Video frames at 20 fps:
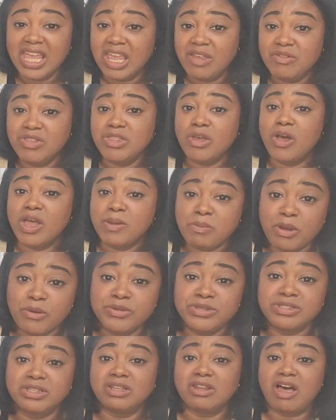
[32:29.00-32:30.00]
even though I
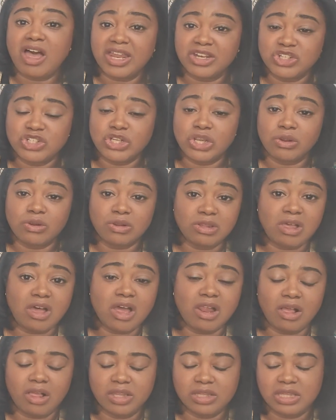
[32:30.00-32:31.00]
post a lot and share a
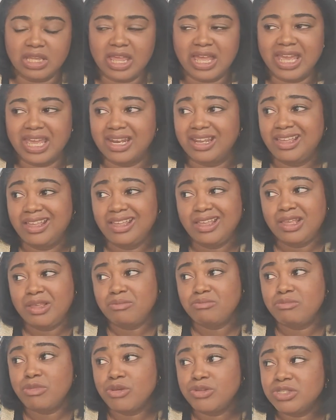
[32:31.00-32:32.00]
lot online.
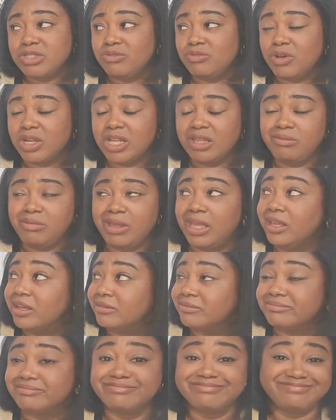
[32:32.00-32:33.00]
Most of what I
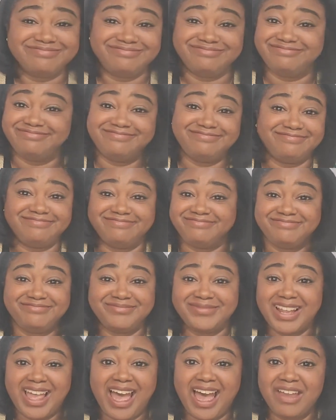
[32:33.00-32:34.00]
make,
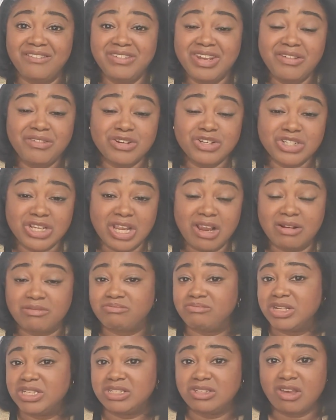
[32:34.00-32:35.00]
I've never shared.
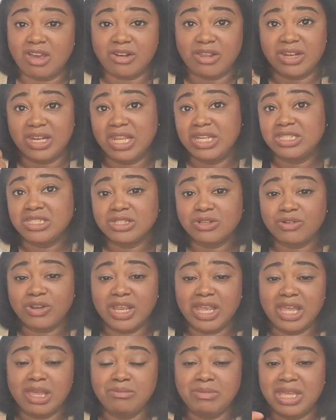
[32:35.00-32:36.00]
It's not on
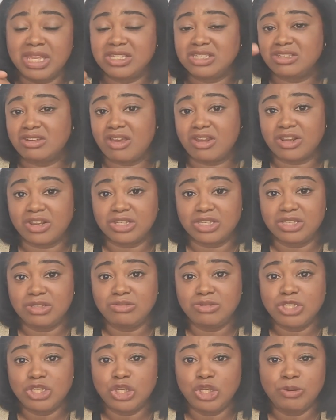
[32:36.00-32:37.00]
Instagram, it's not on
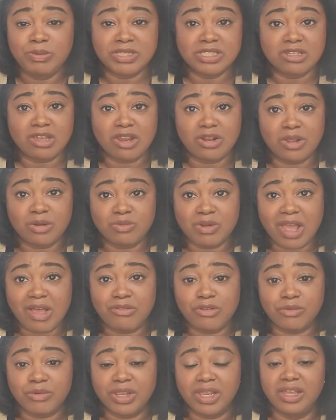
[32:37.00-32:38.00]
YouTube, it's not on
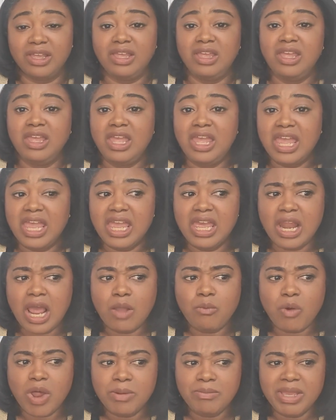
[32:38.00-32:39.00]
Ravelry. And
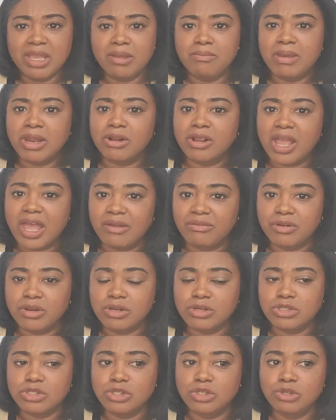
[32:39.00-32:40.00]
I want to make a better
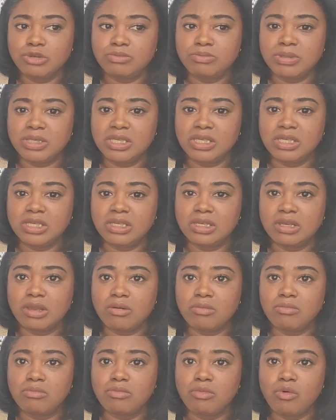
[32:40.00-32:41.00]
effort to be
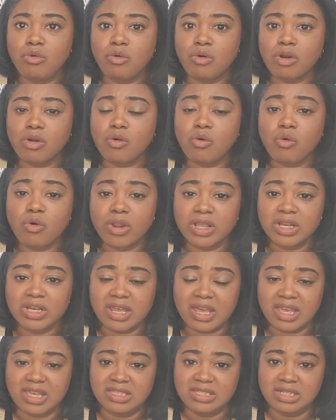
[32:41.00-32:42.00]
more
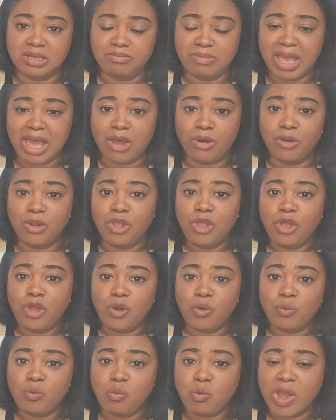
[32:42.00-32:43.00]
organized about
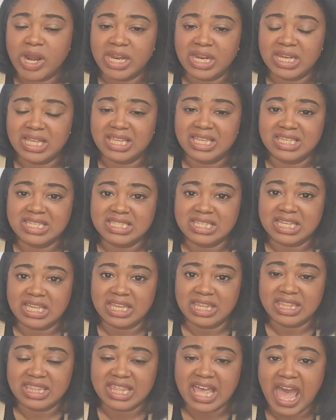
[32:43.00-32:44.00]
what it is
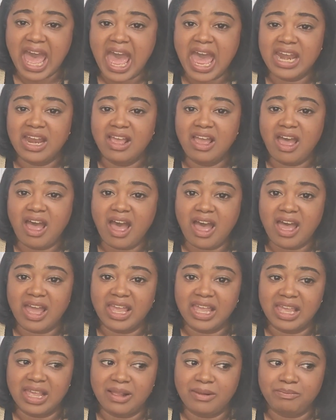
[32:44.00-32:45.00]
that I
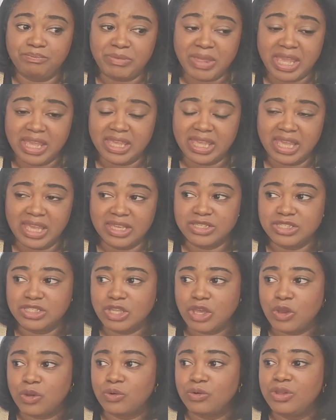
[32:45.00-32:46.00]
am making.
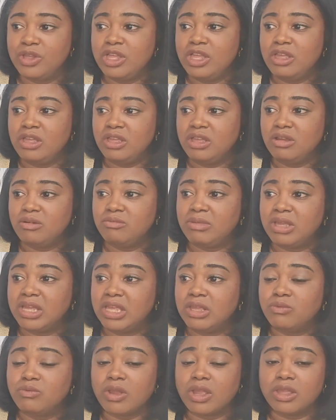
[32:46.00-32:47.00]
So
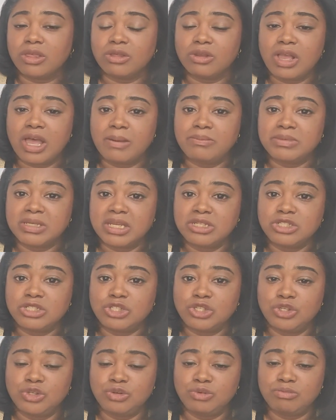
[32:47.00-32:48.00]
making regular updates
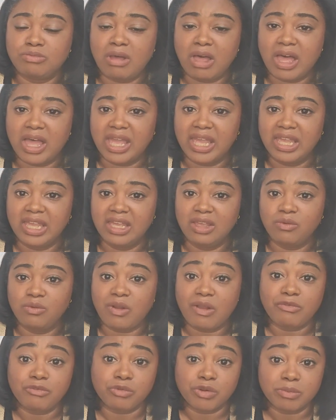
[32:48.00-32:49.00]
to my
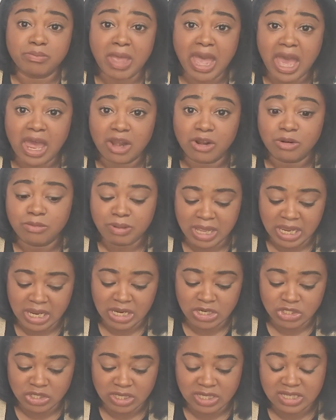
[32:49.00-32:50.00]
Ravelry pattern
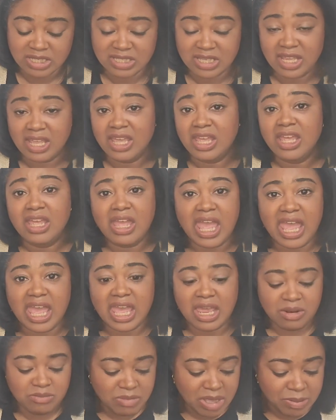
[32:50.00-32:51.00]
pages,
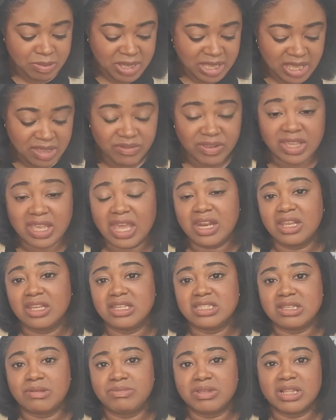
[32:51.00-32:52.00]
and maybe even getting
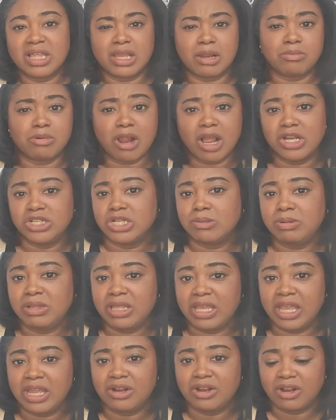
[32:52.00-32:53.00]
something like a project
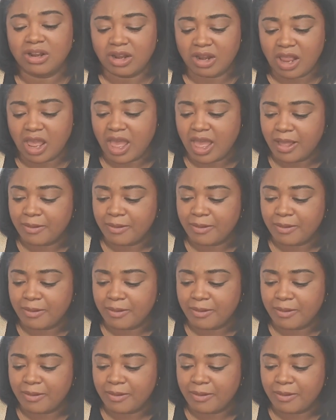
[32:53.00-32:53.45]
planner.